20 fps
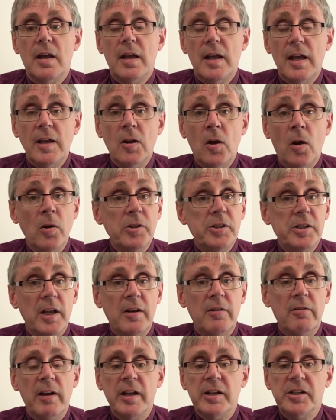In our
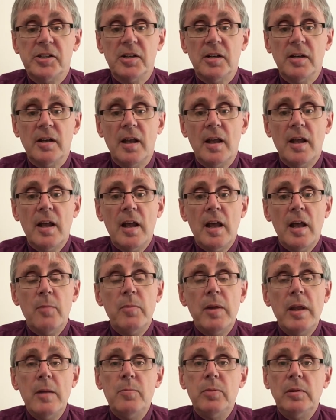generation,
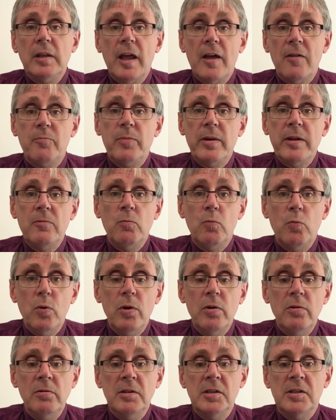people have been
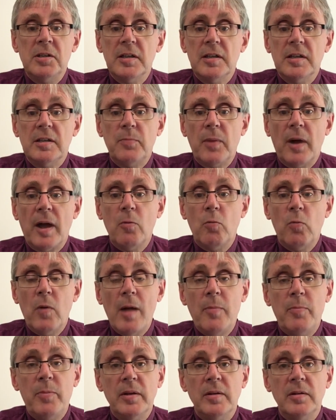wounded by
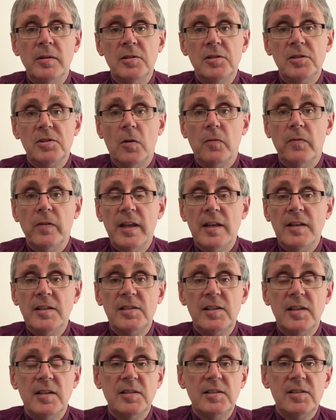weapons of
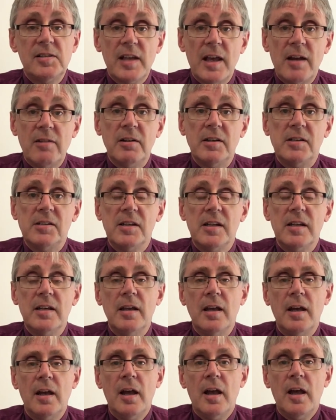insincerity,
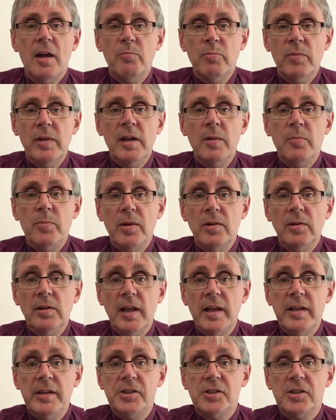
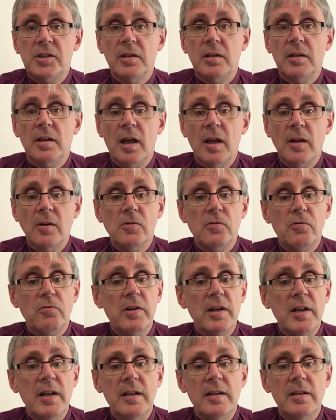manipulation, and
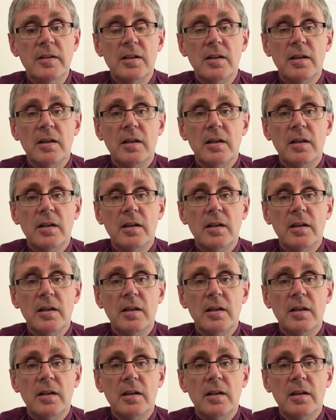greed.